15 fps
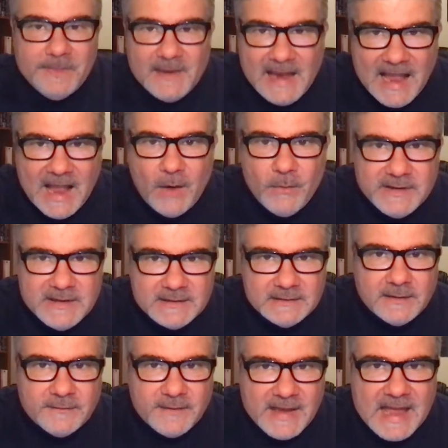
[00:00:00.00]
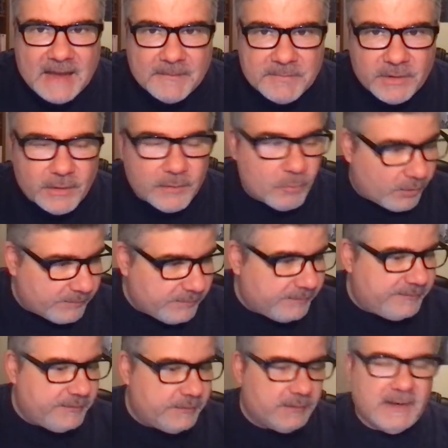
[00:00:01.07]
how we can live a happier, more
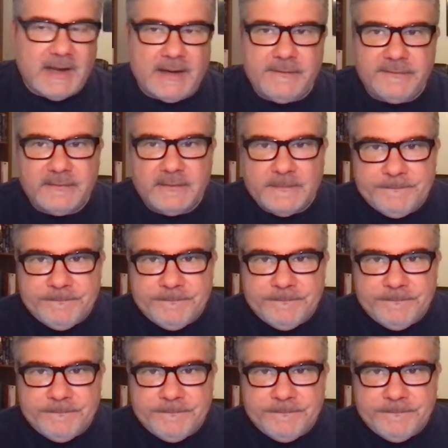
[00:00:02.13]
fulfilled life.